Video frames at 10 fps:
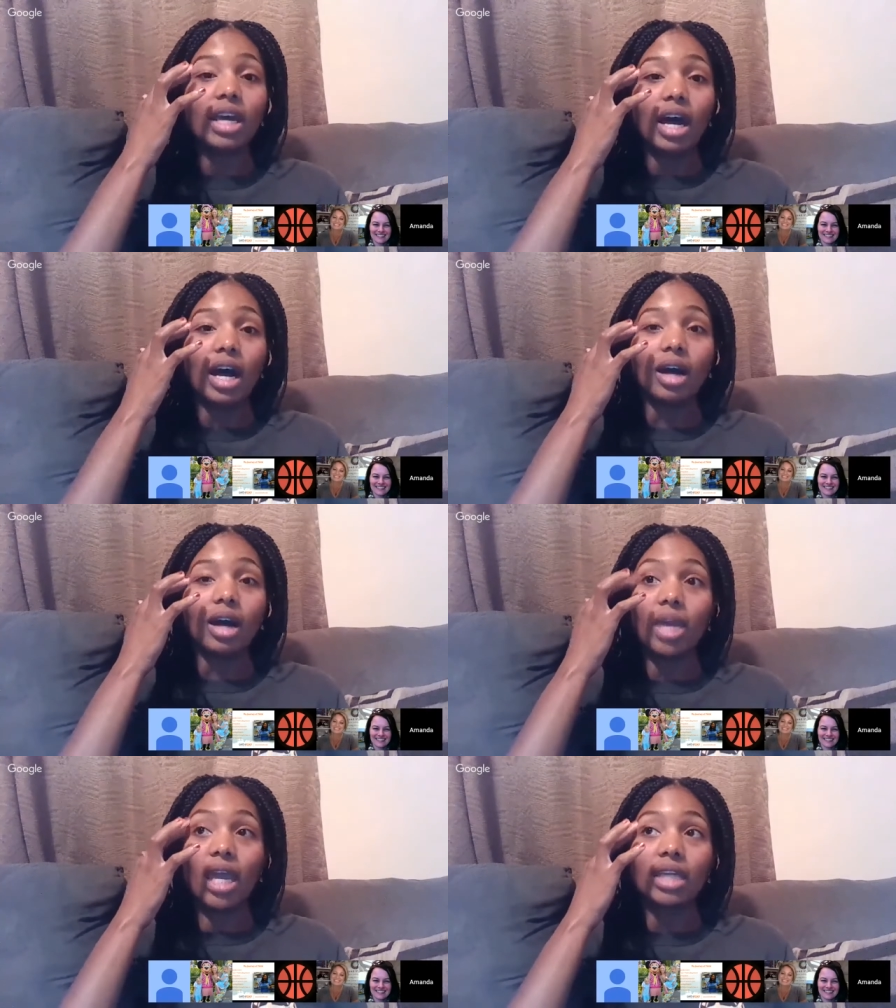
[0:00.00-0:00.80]

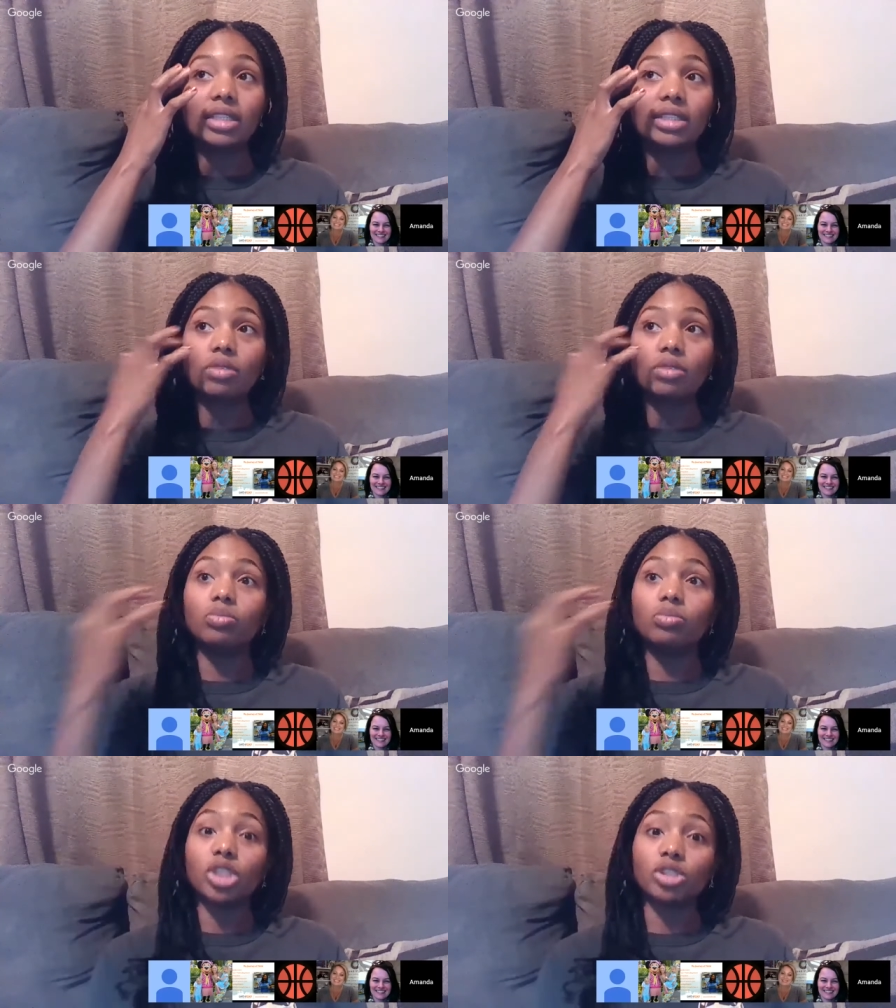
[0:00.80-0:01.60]
And
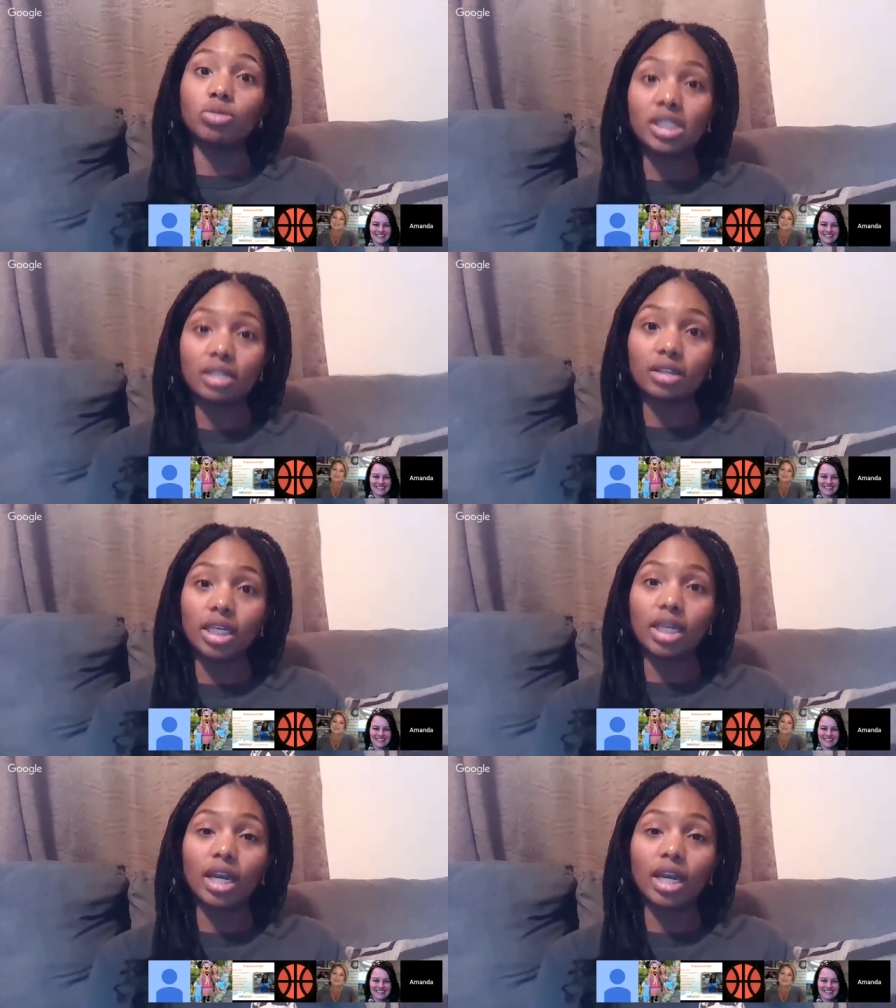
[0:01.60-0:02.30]
just recently,